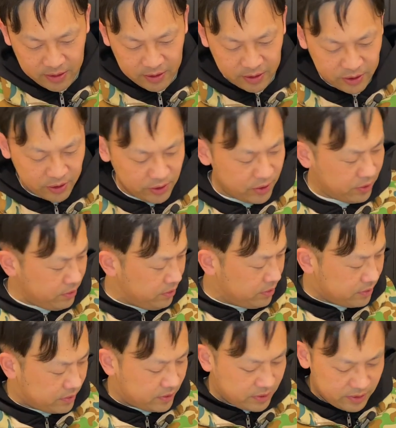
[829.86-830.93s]
Because
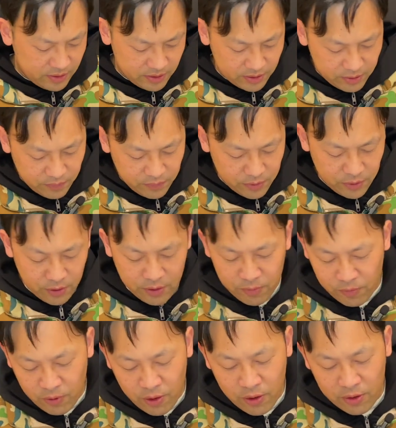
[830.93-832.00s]
if you got it
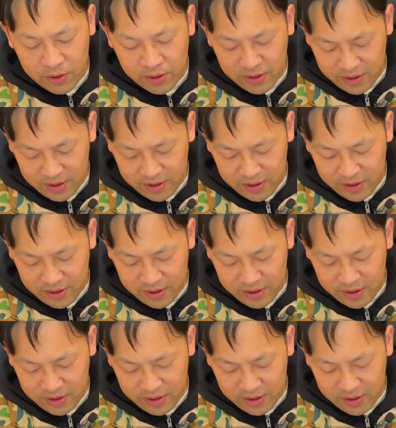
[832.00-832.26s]
wrong,